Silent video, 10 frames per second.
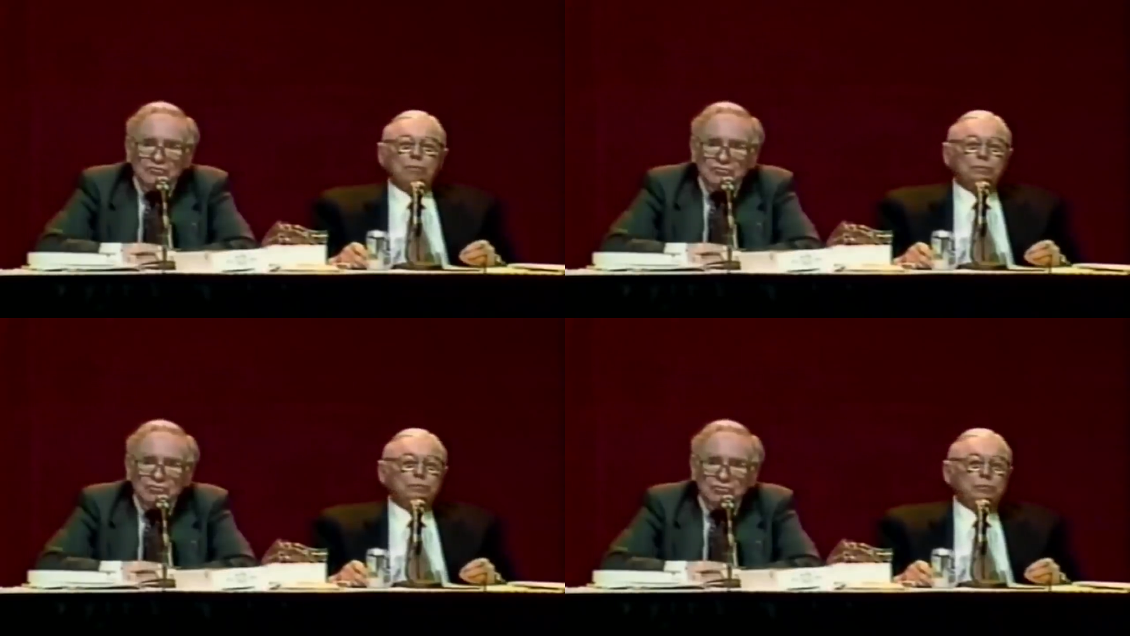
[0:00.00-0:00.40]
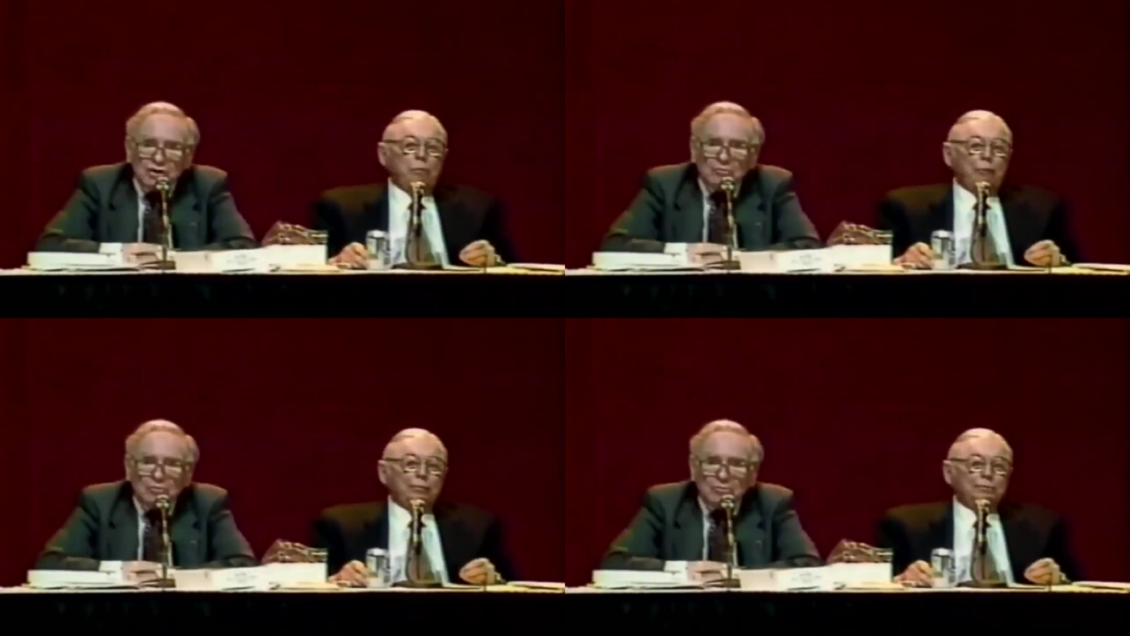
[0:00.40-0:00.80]
Speaker 1: to
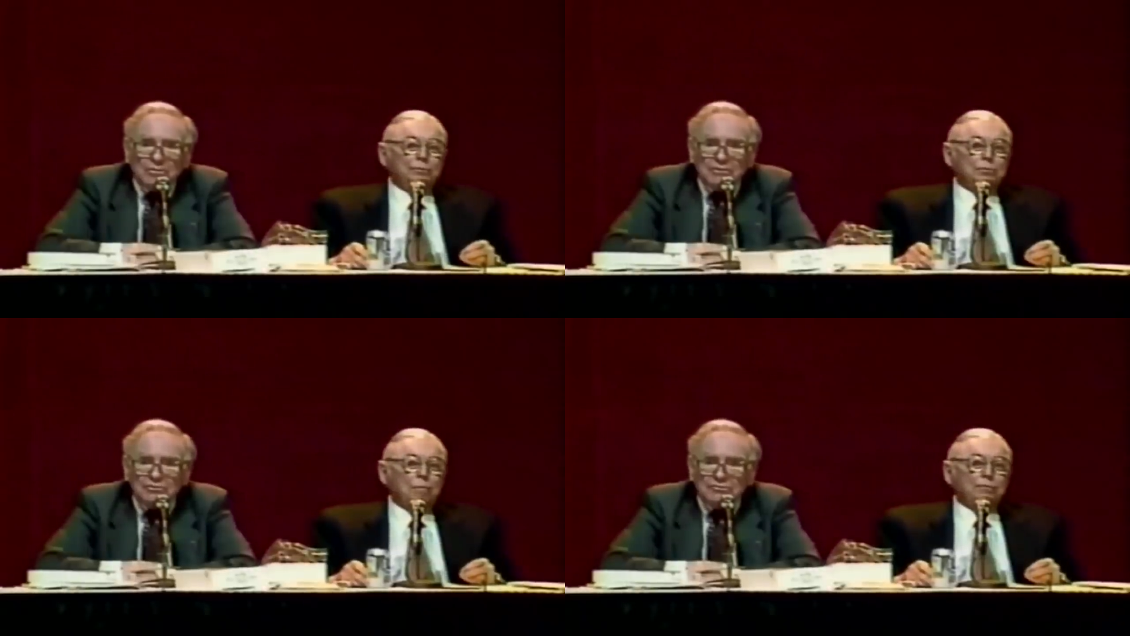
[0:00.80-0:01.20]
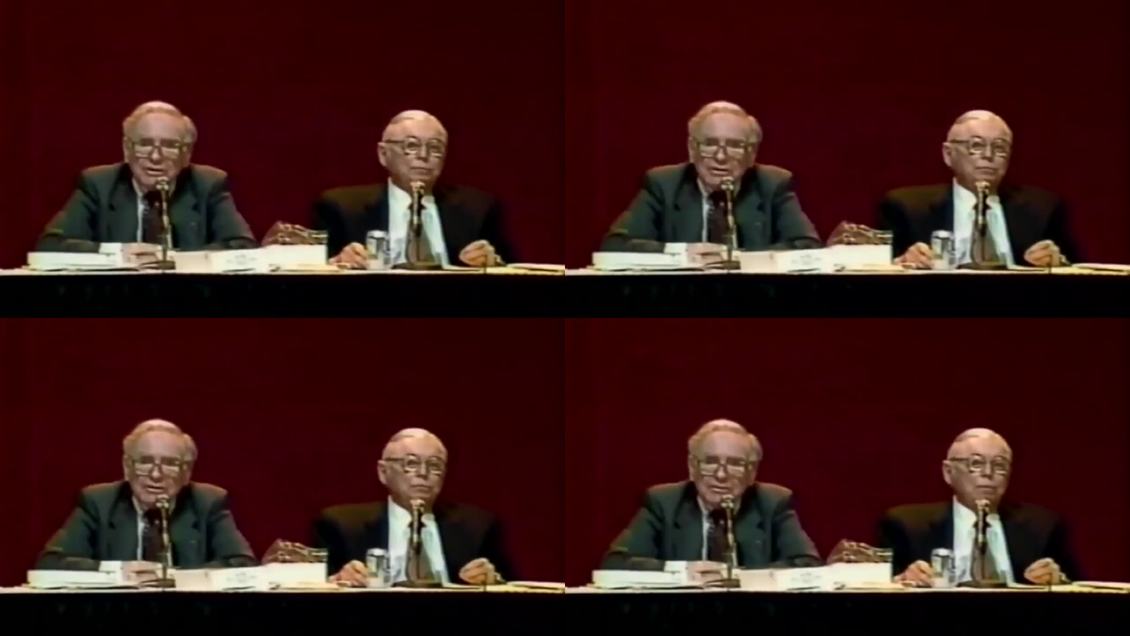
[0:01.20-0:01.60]
sell more pounds of
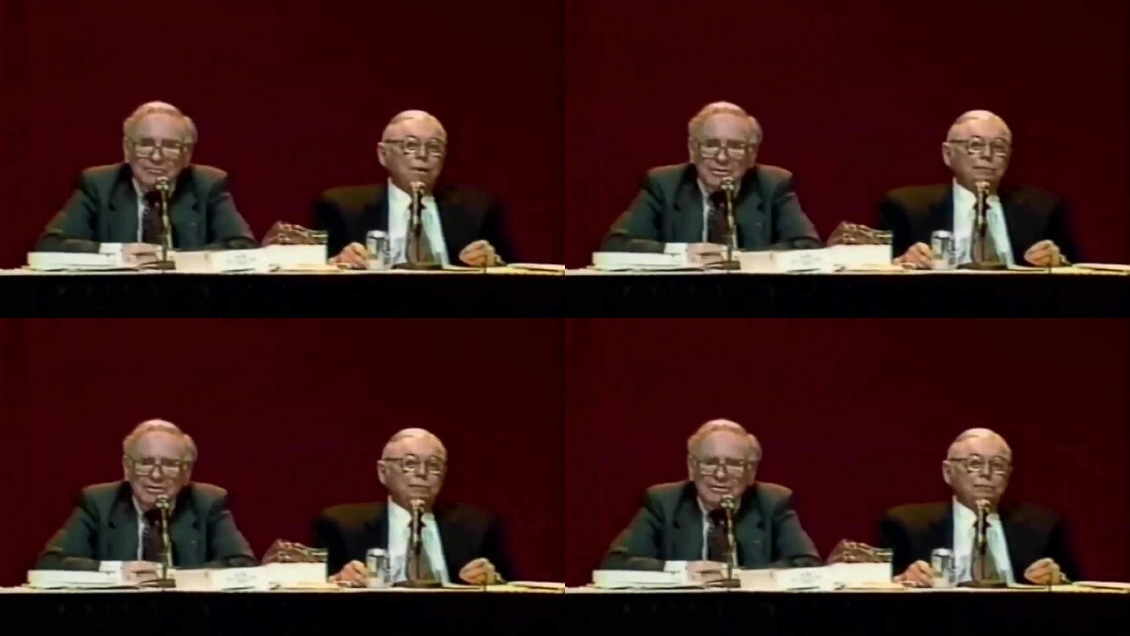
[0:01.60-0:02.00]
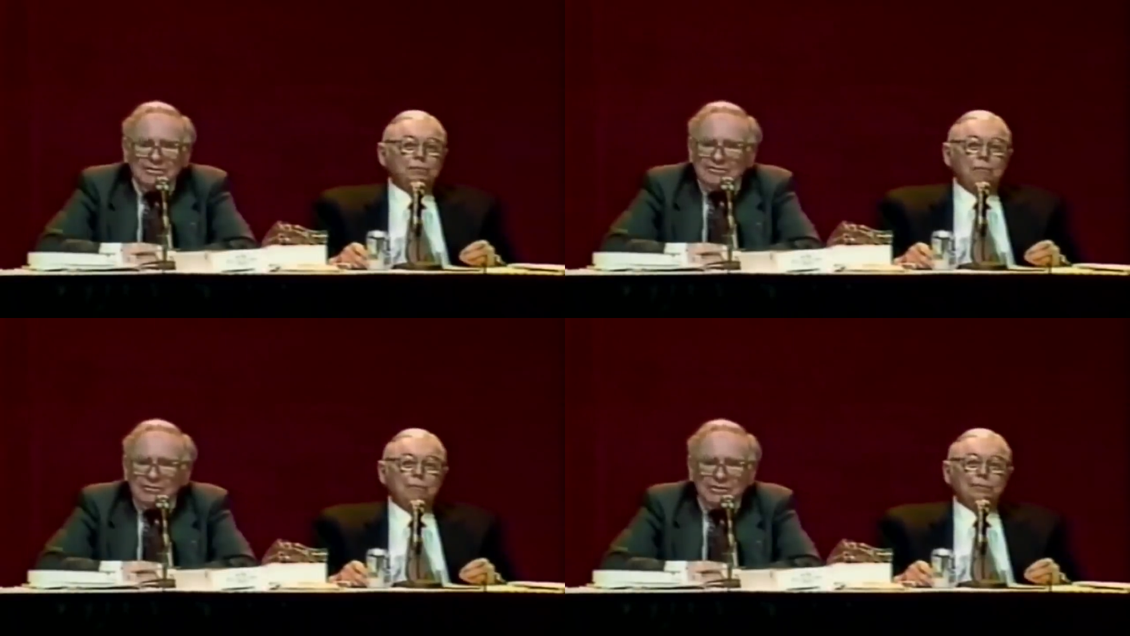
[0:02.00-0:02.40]
candy.
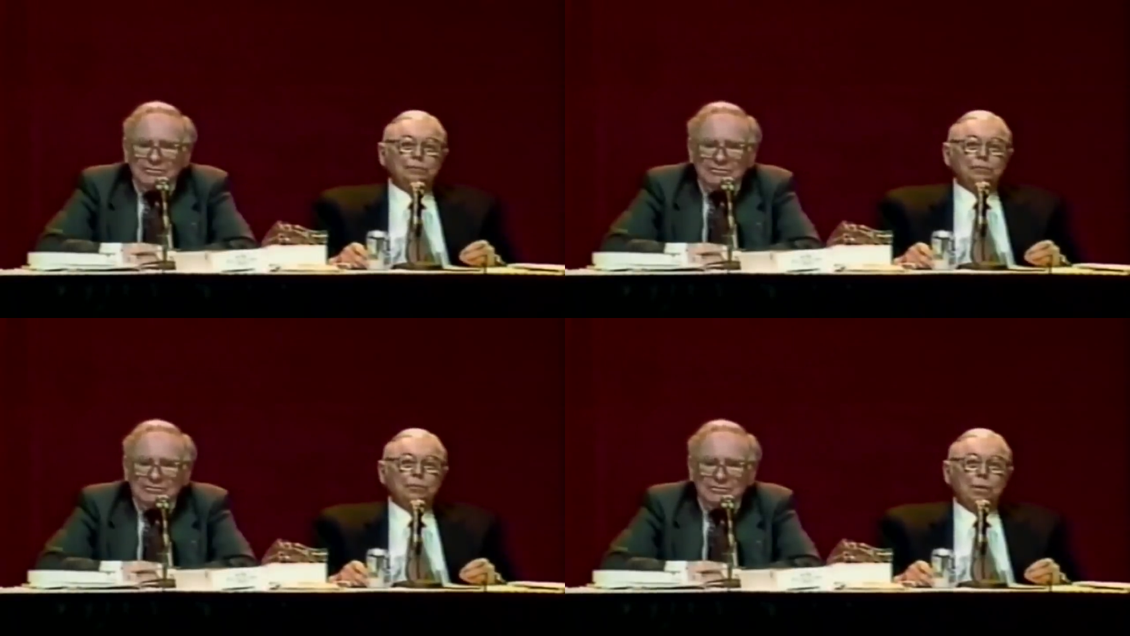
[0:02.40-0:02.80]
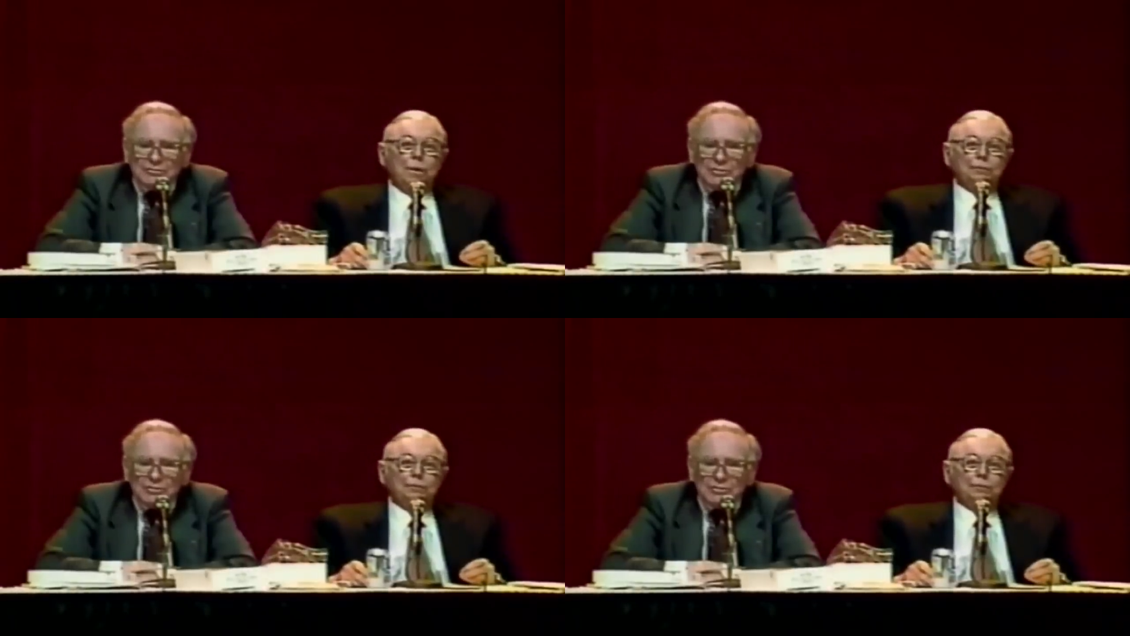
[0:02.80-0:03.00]
So it's